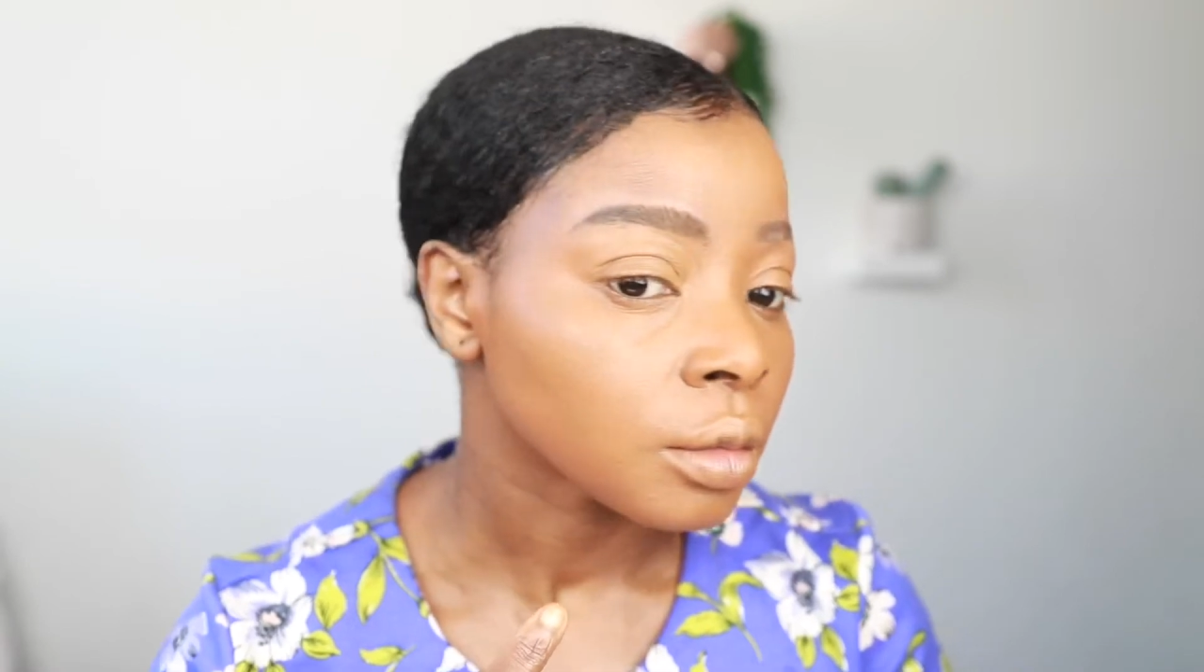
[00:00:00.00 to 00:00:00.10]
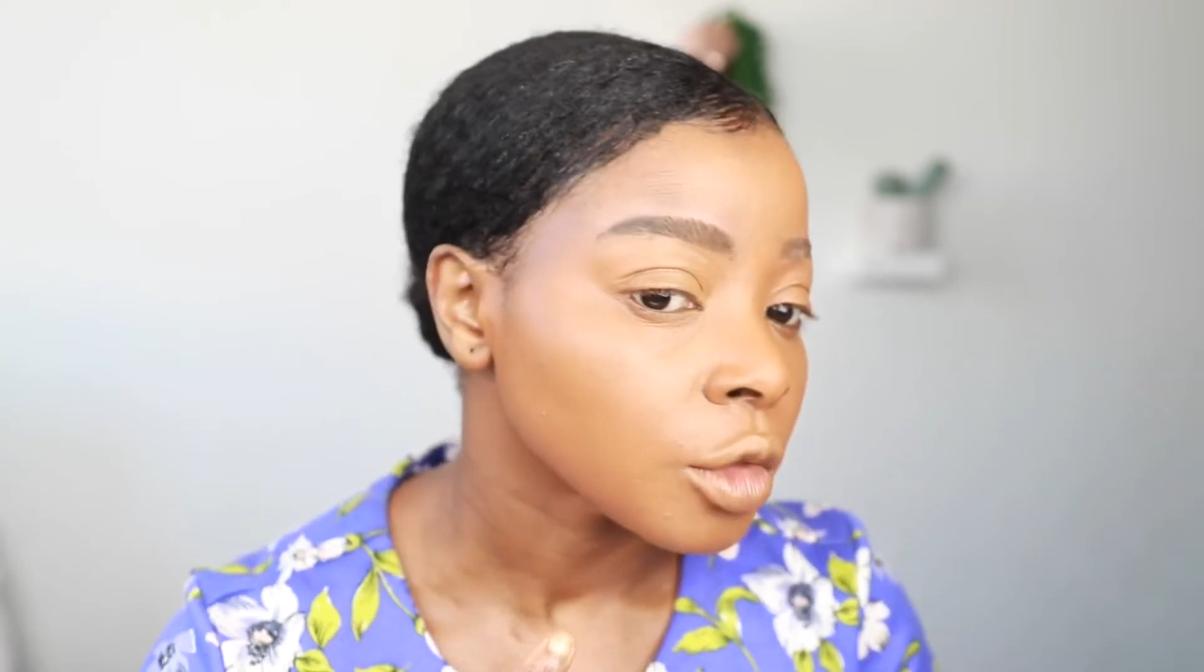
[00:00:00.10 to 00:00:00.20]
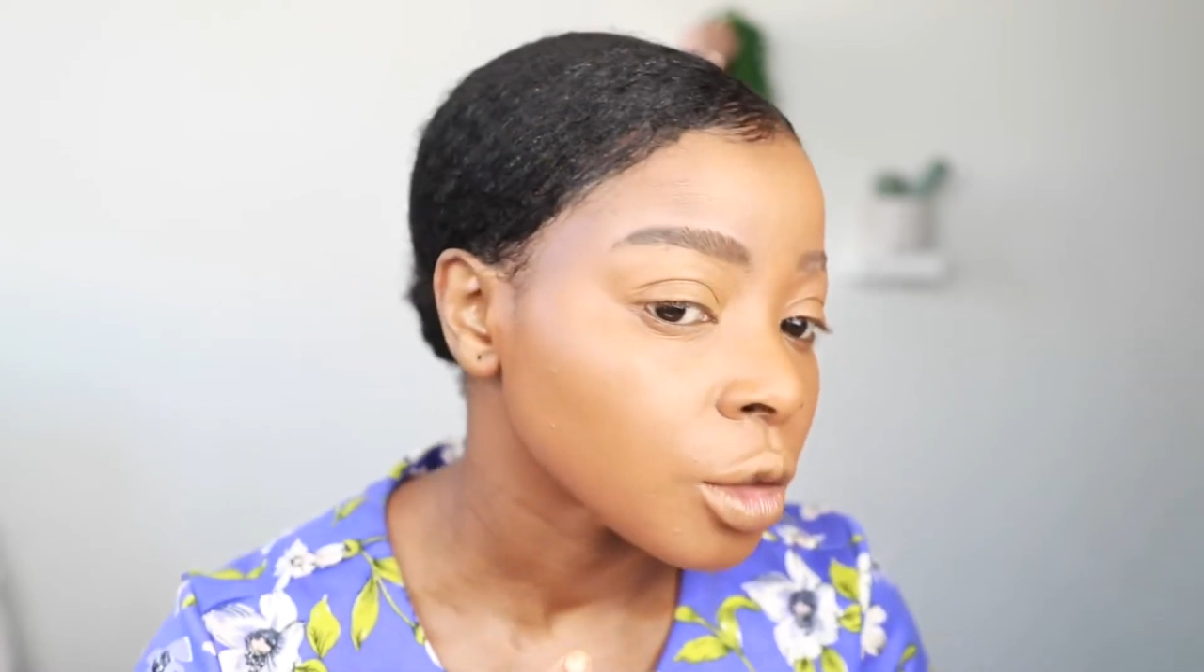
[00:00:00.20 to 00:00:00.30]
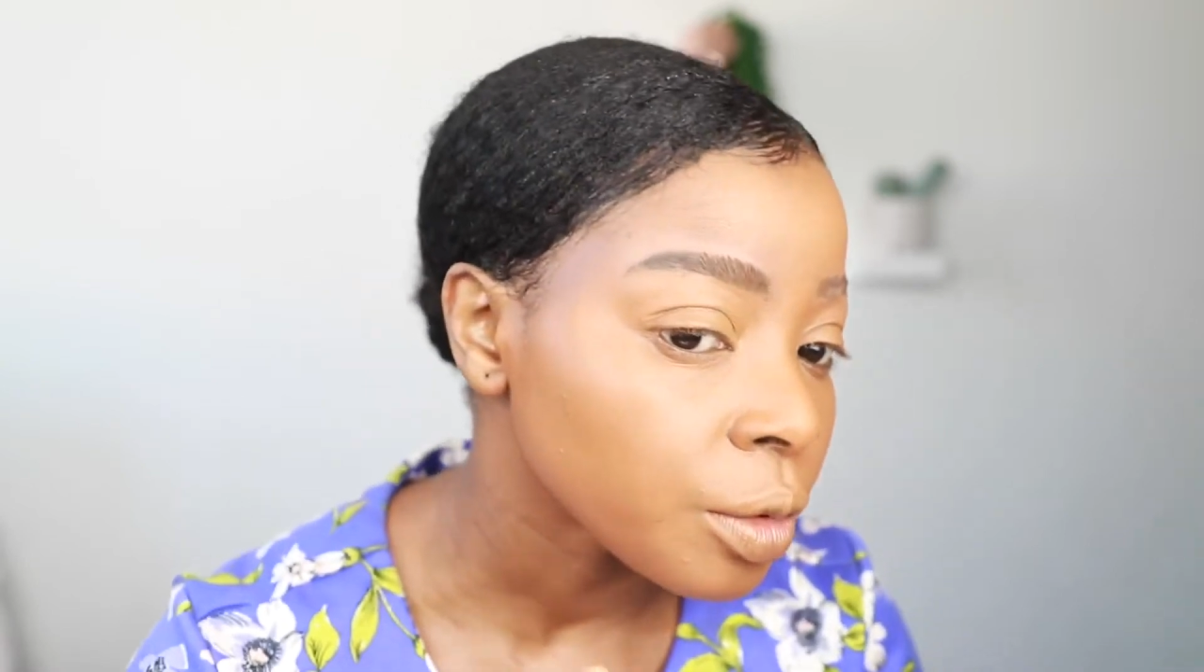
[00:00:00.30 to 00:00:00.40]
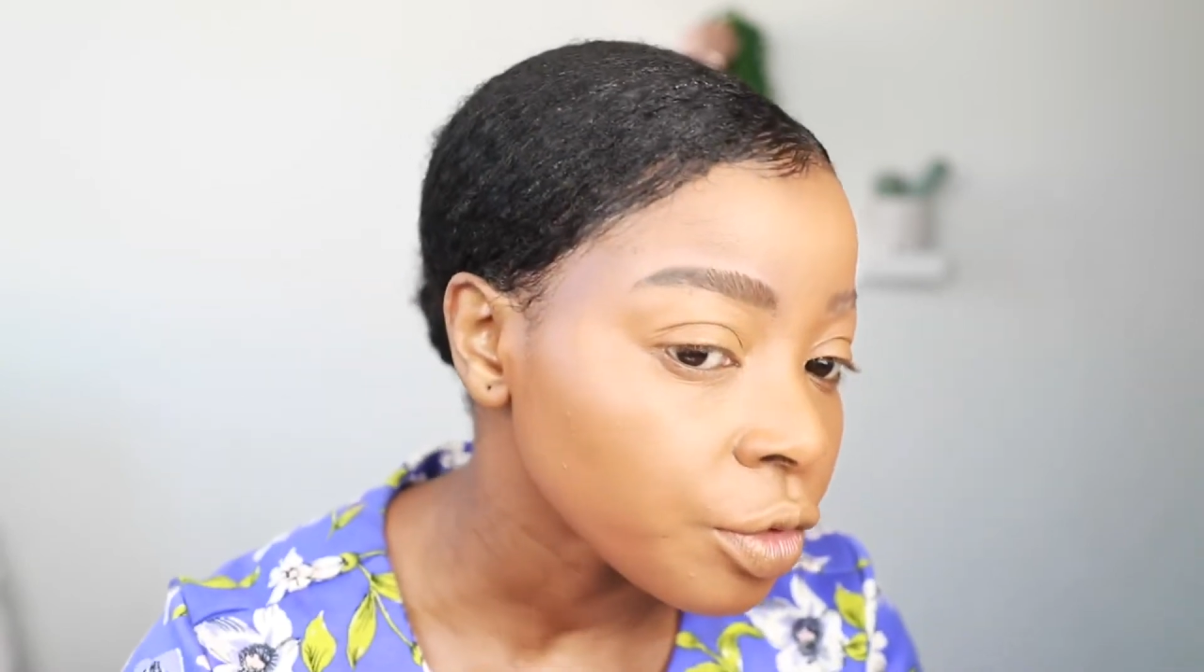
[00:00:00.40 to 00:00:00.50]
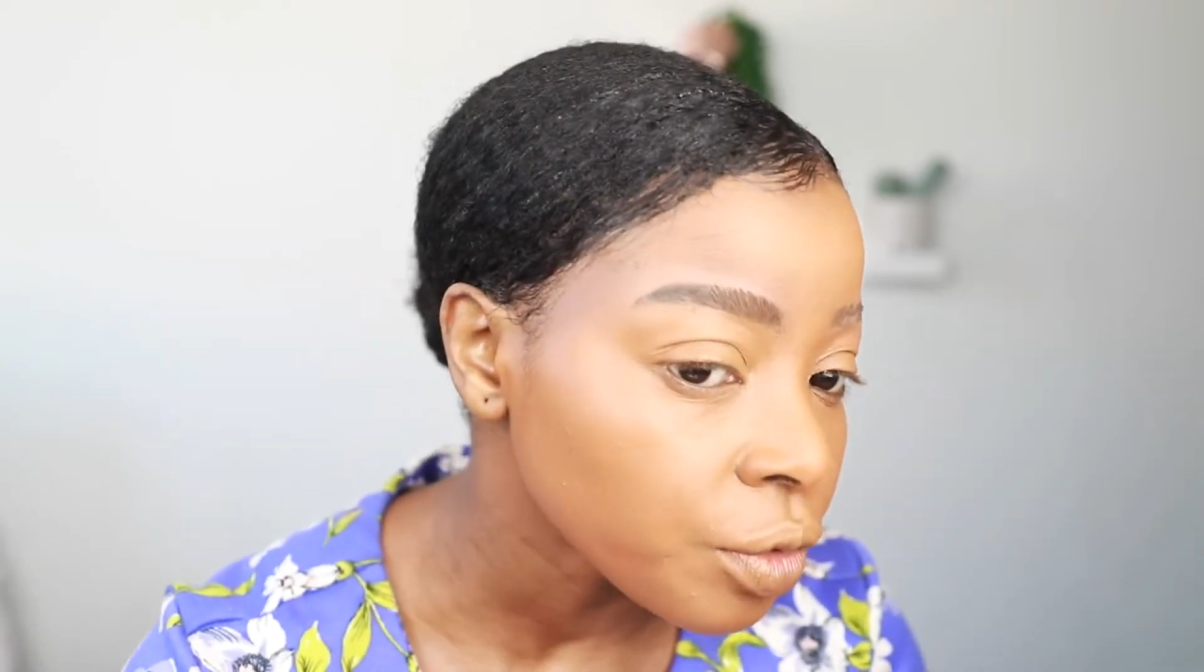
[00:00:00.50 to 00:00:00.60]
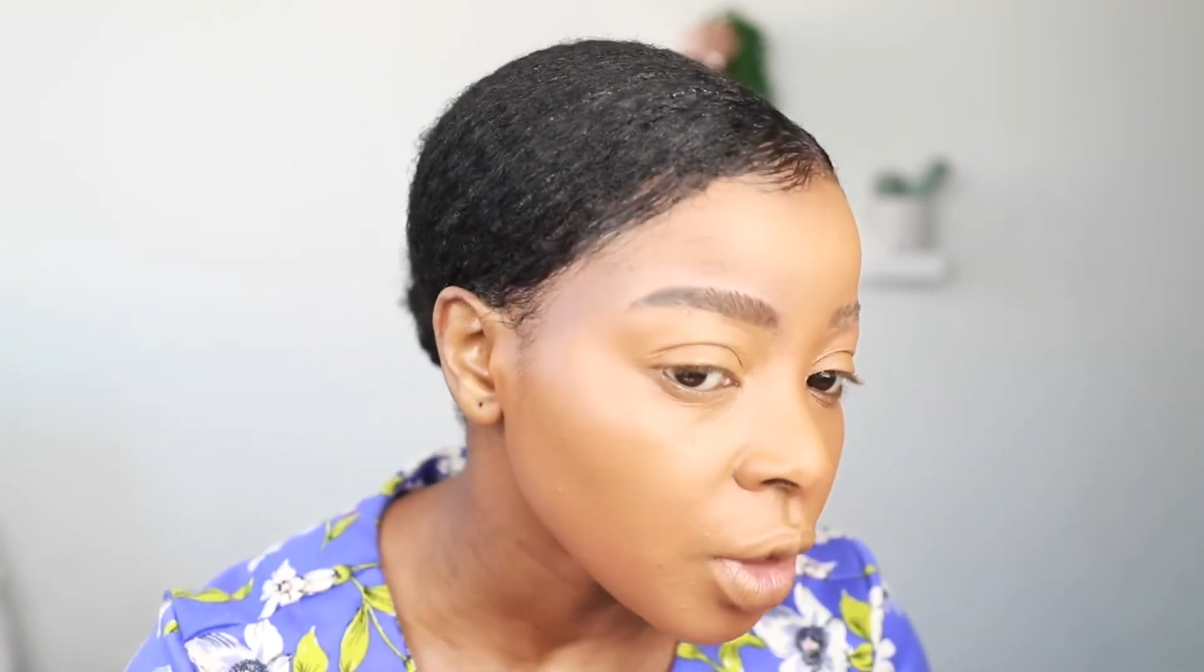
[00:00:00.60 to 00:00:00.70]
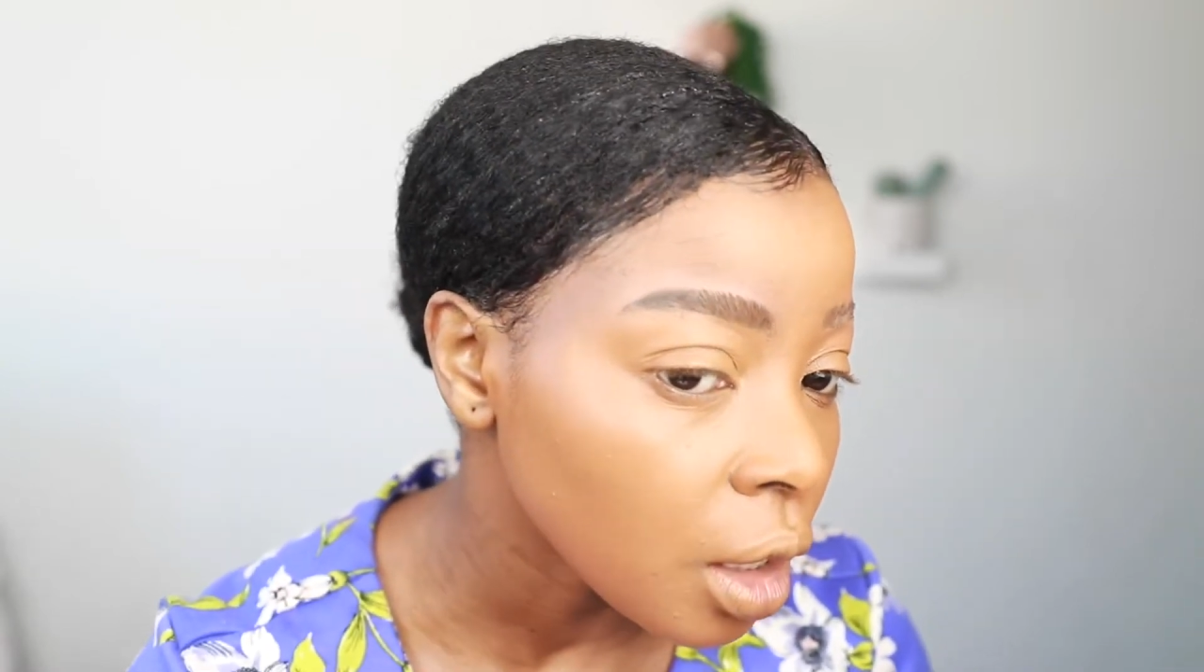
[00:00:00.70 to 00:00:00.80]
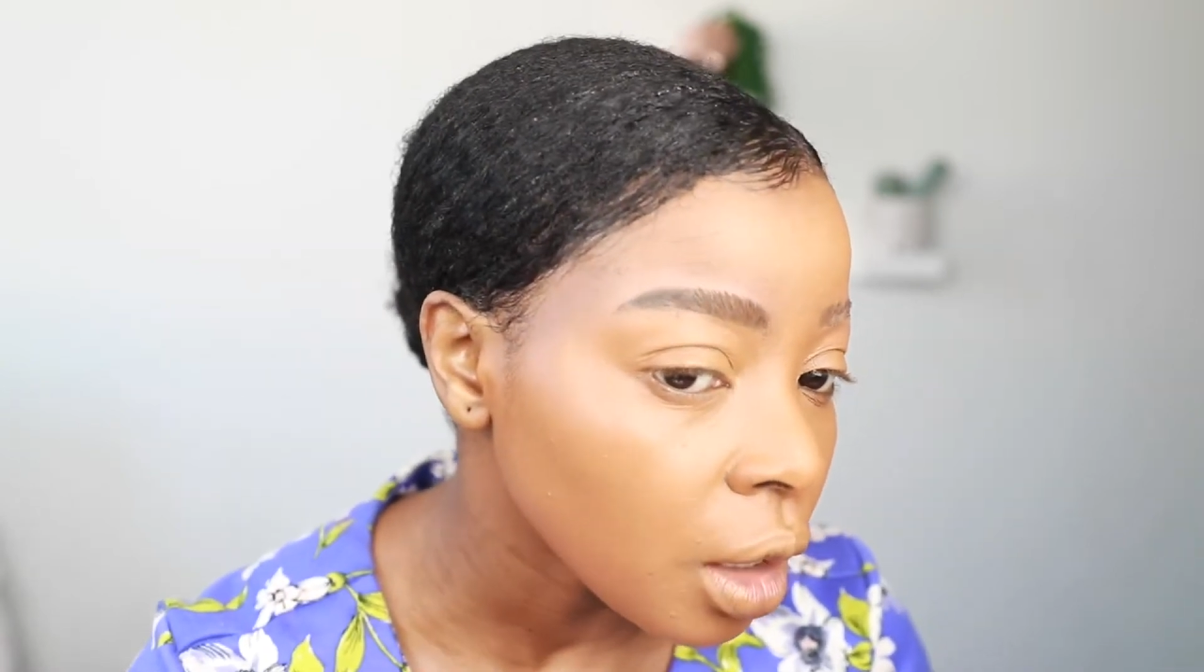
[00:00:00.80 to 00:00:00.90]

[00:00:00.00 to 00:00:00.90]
To be fair,